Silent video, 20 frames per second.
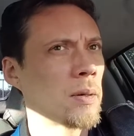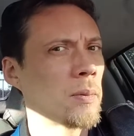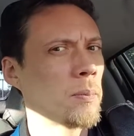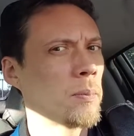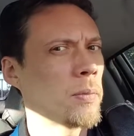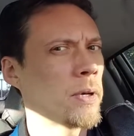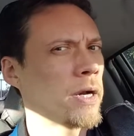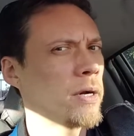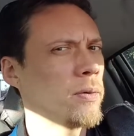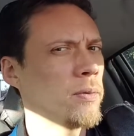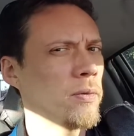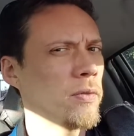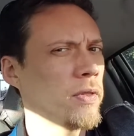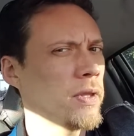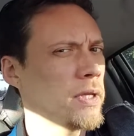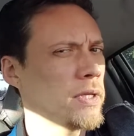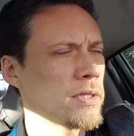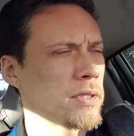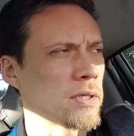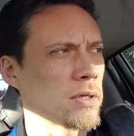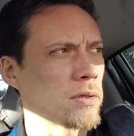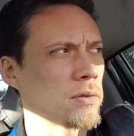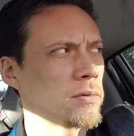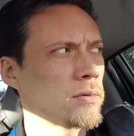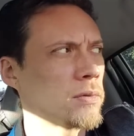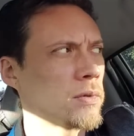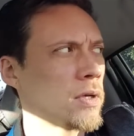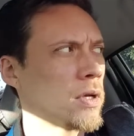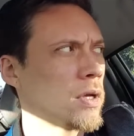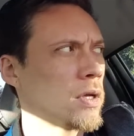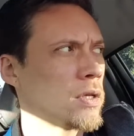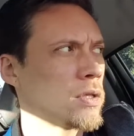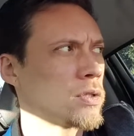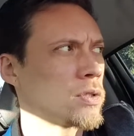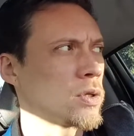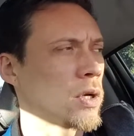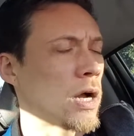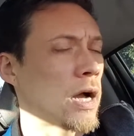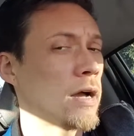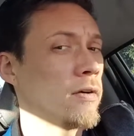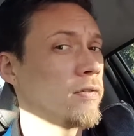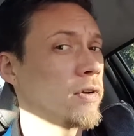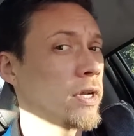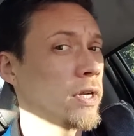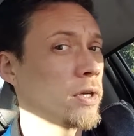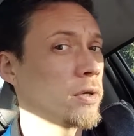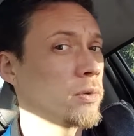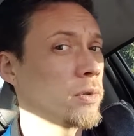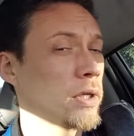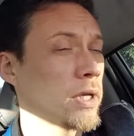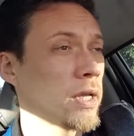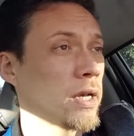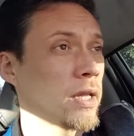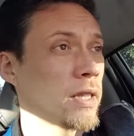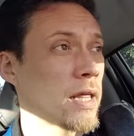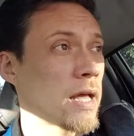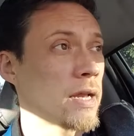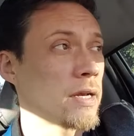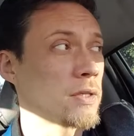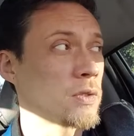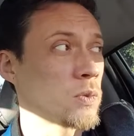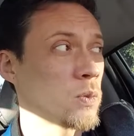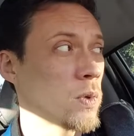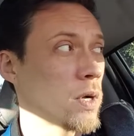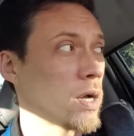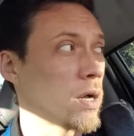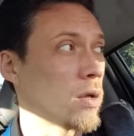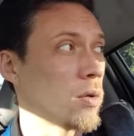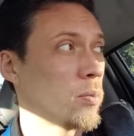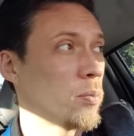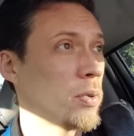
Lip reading: but I don't think so. So I've got to go look into that as well,